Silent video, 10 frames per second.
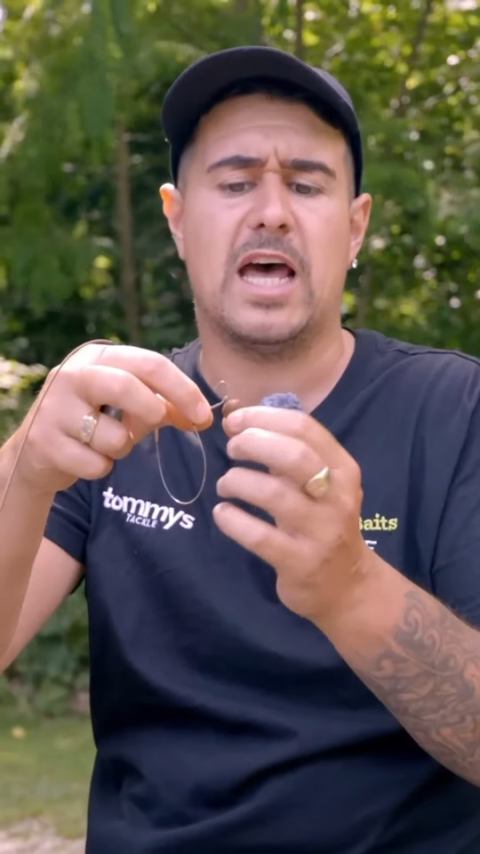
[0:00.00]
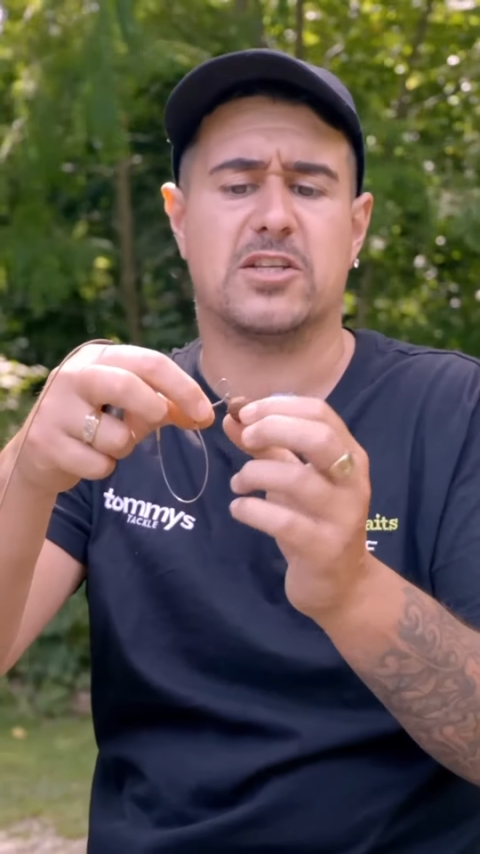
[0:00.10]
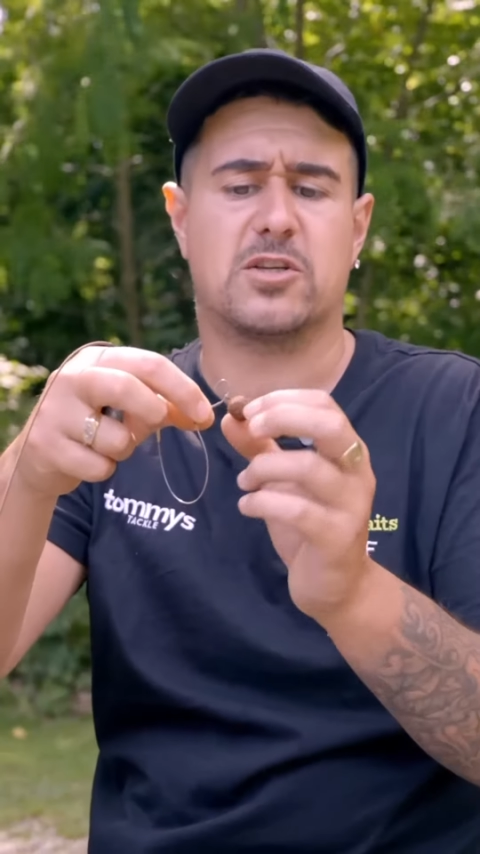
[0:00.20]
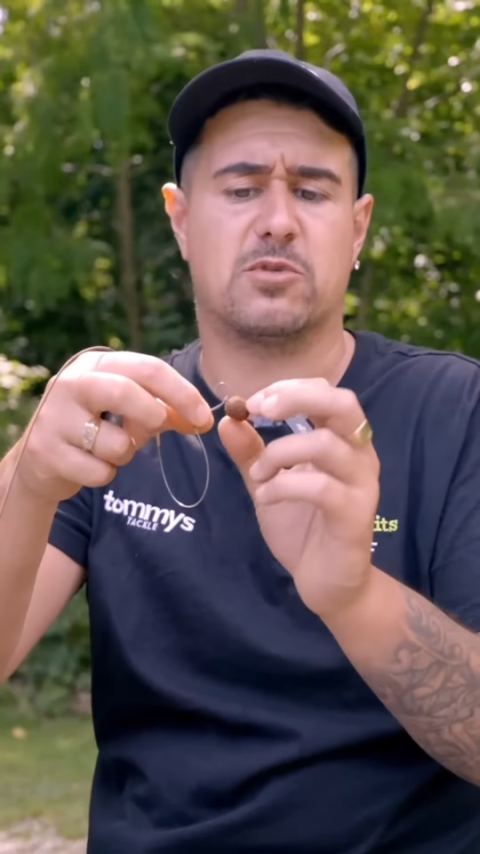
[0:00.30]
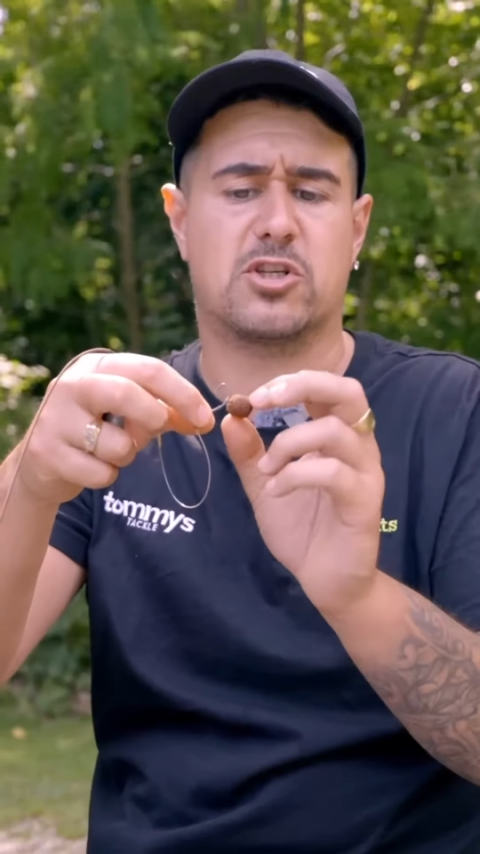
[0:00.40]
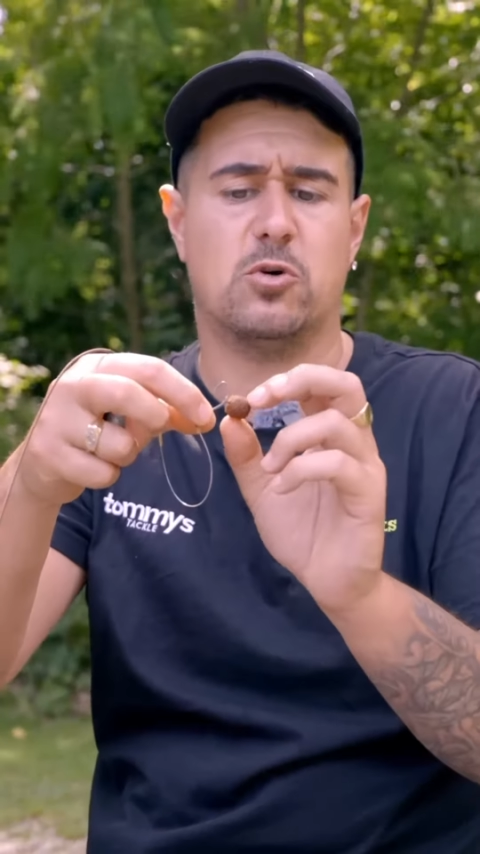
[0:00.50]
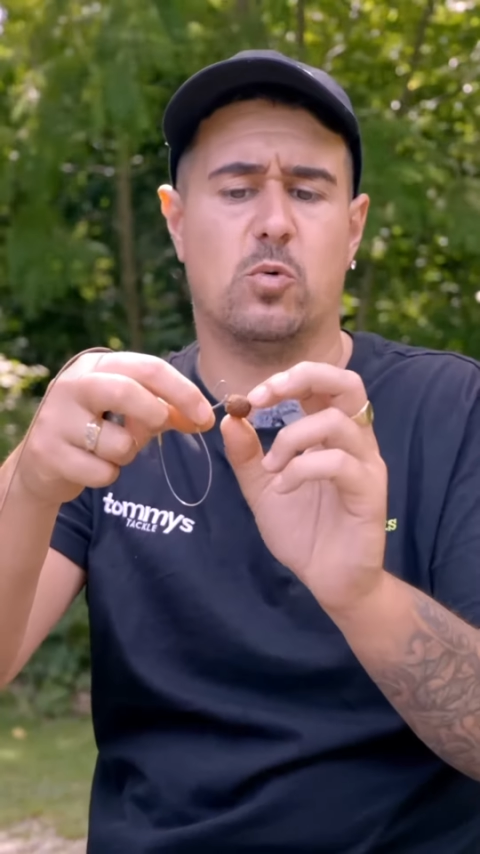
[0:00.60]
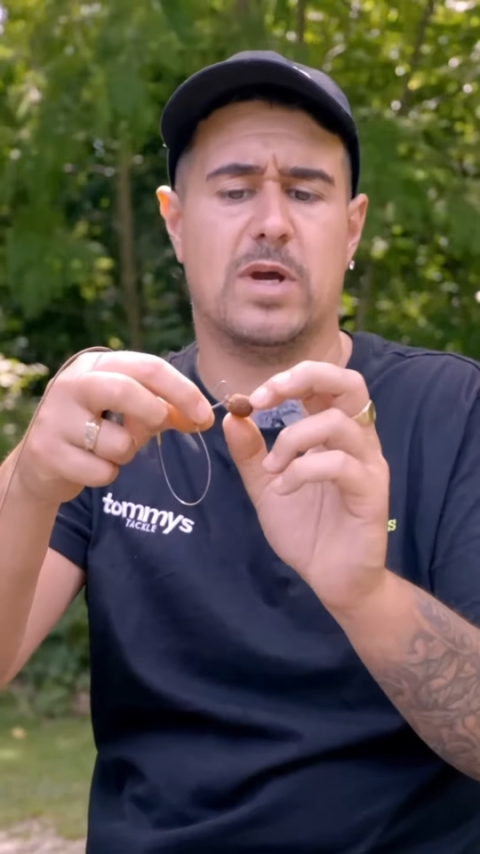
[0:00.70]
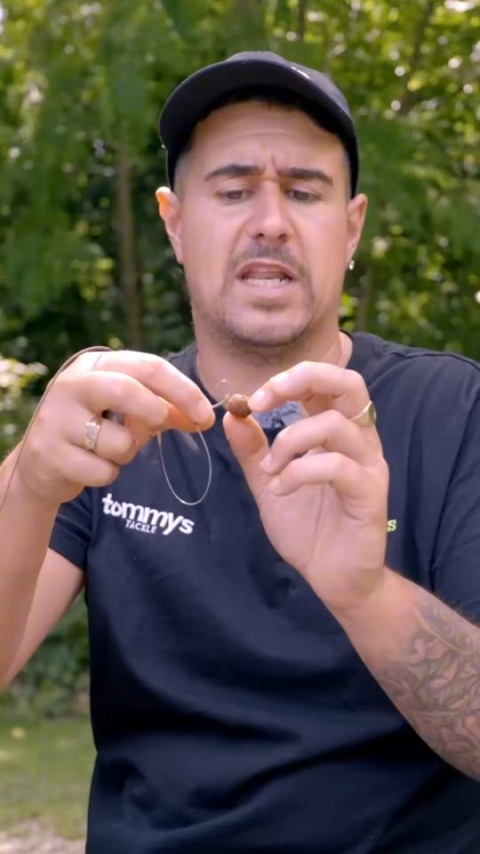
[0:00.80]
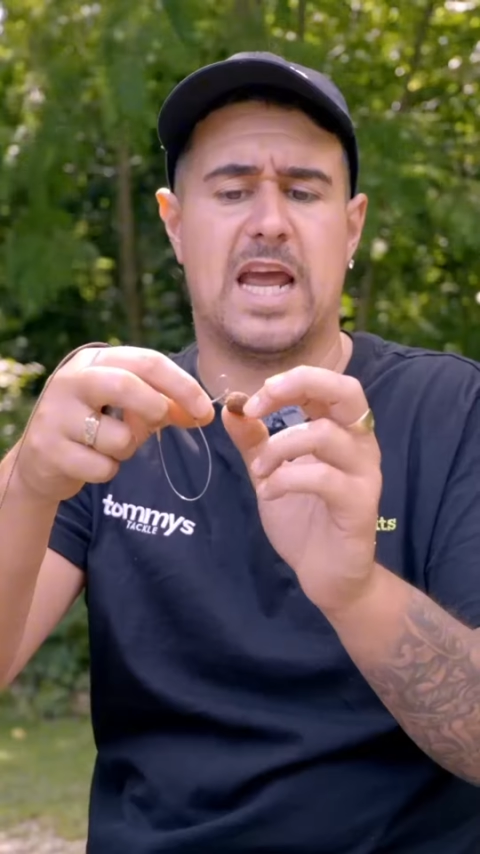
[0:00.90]
and some
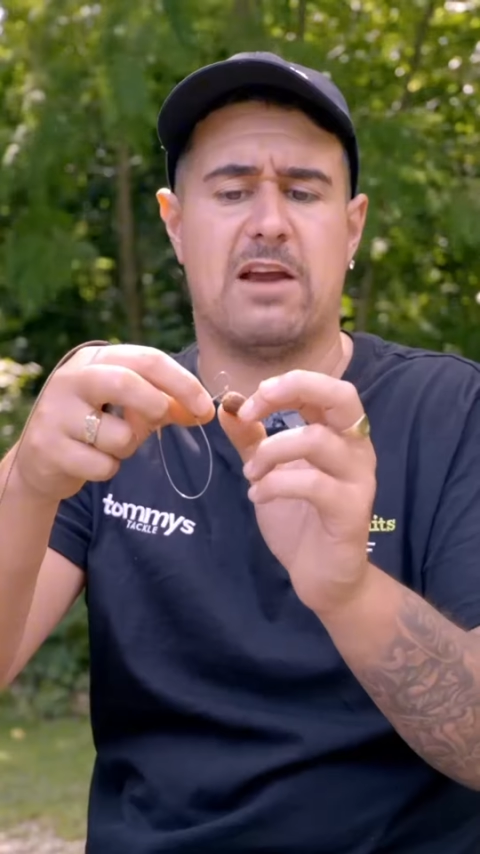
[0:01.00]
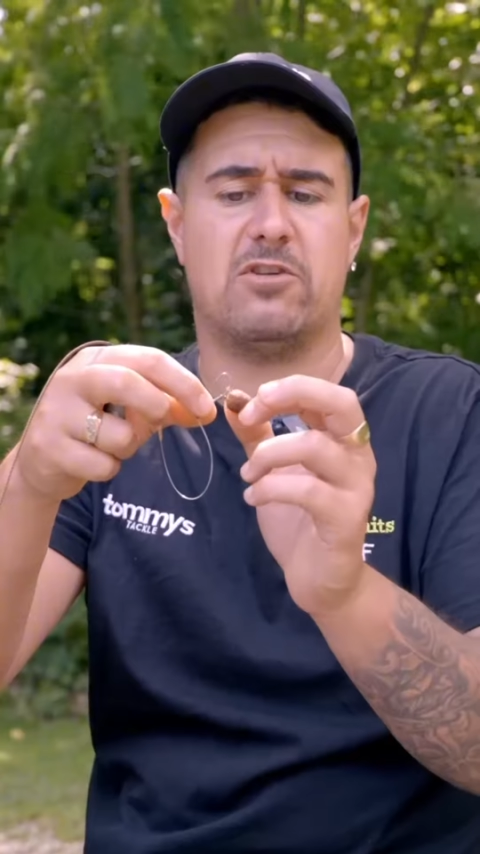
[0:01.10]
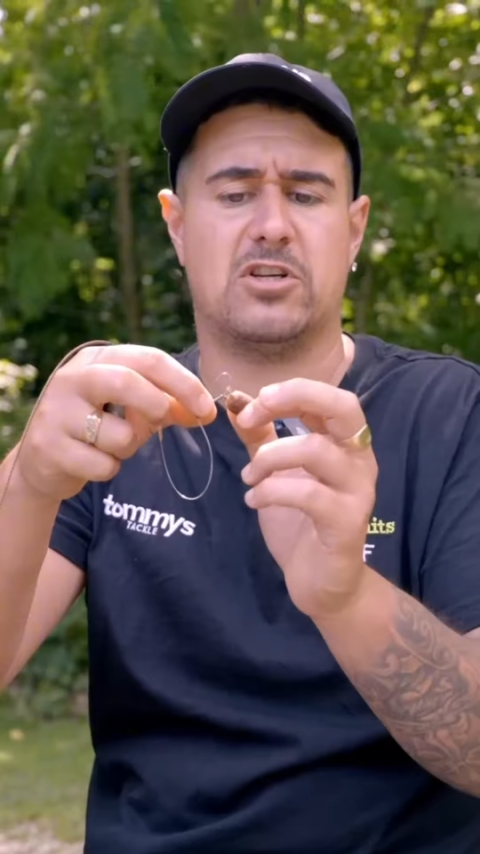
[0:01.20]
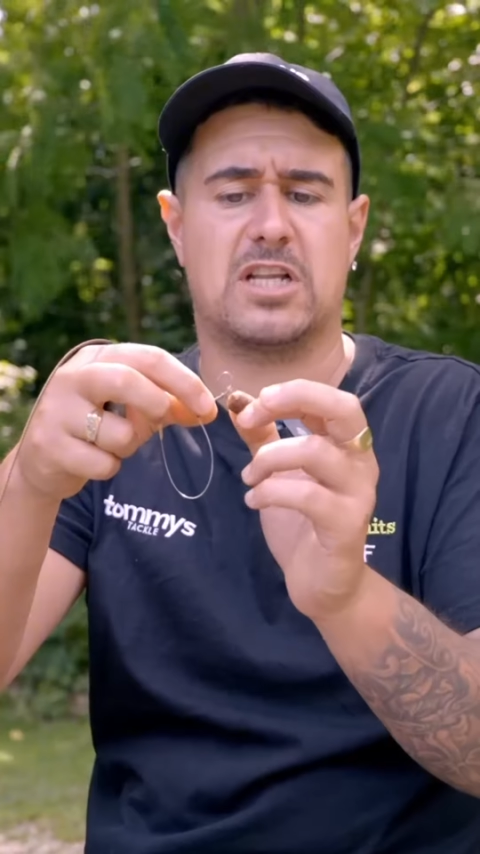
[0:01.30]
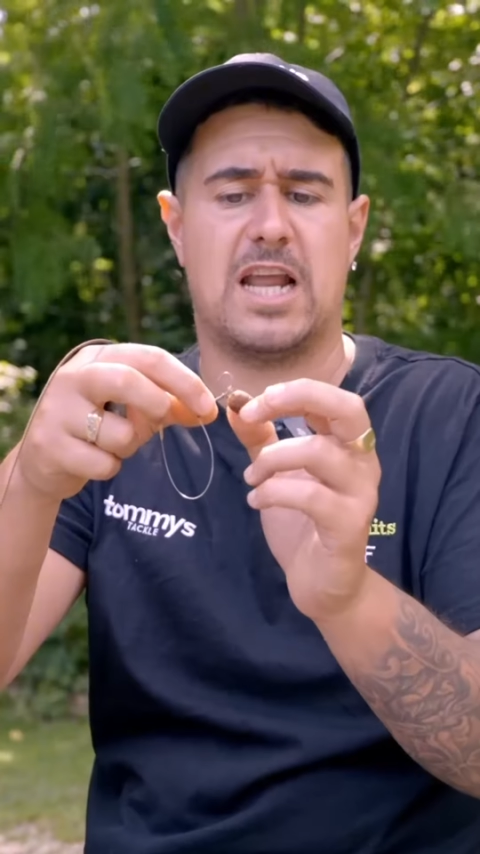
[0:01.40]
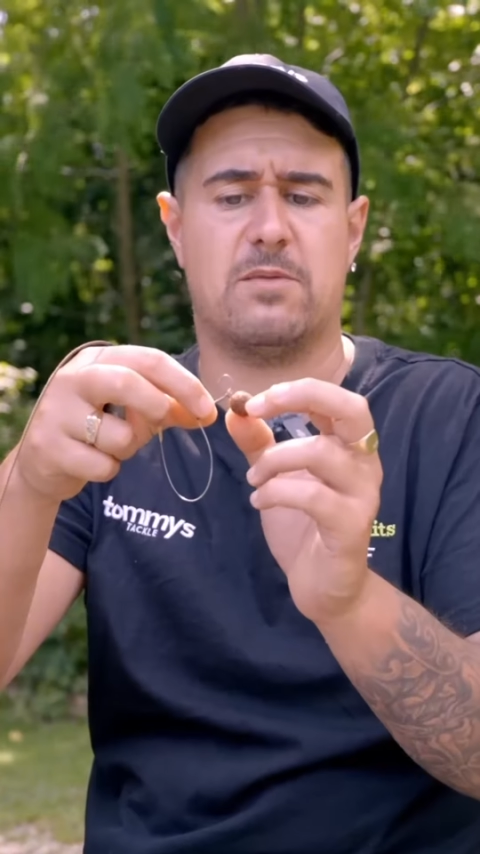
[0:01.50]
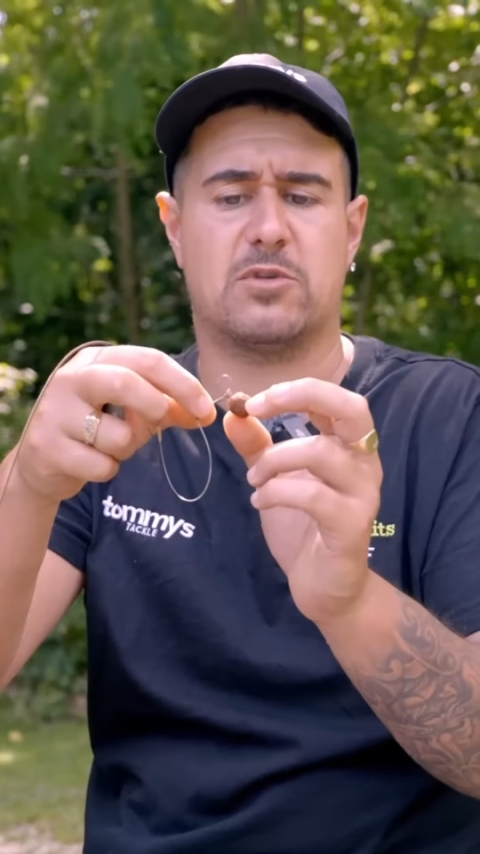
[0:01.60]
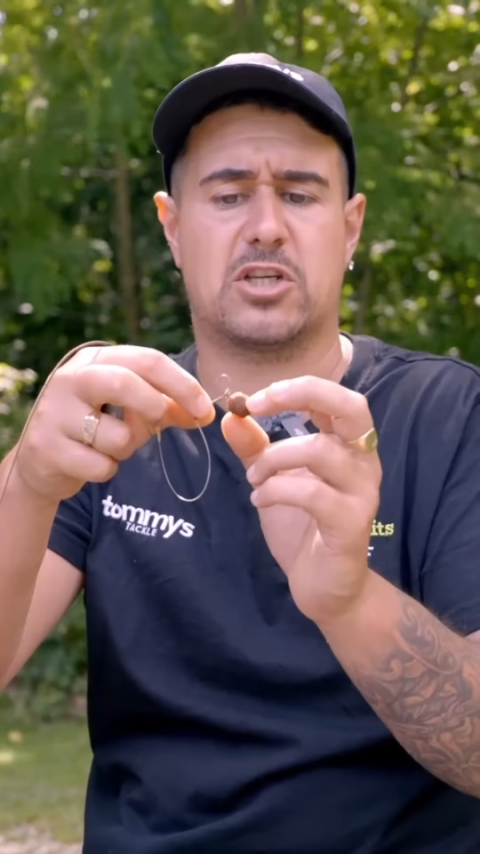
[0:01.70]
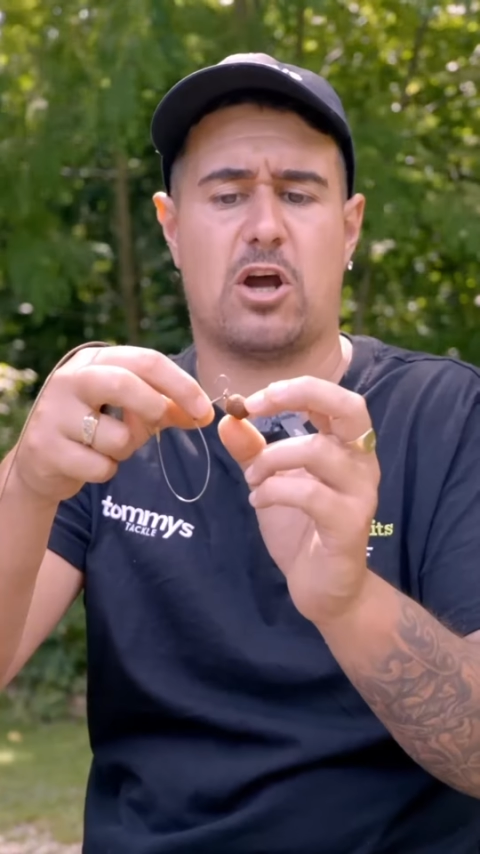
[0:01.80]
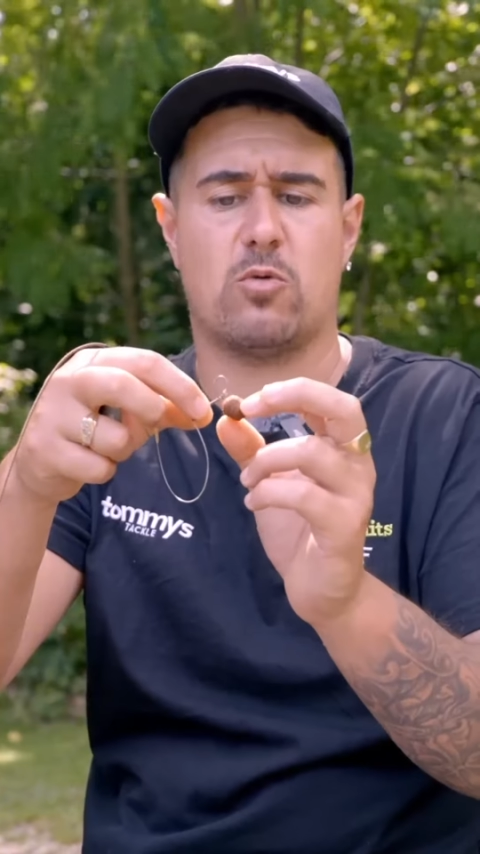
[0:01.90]
salt in there and just let them
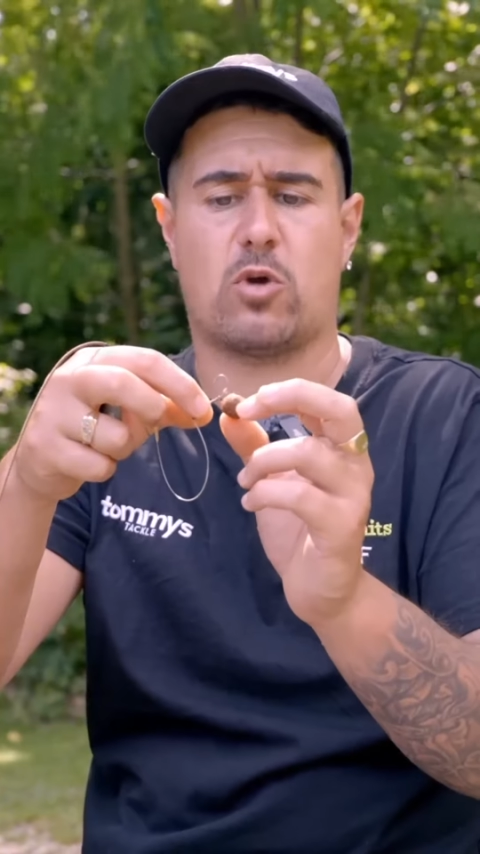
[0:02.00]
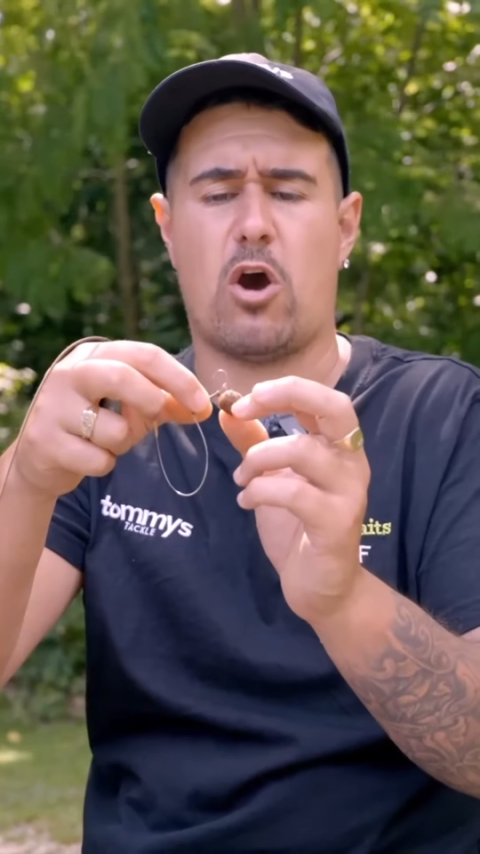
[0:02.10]
soak.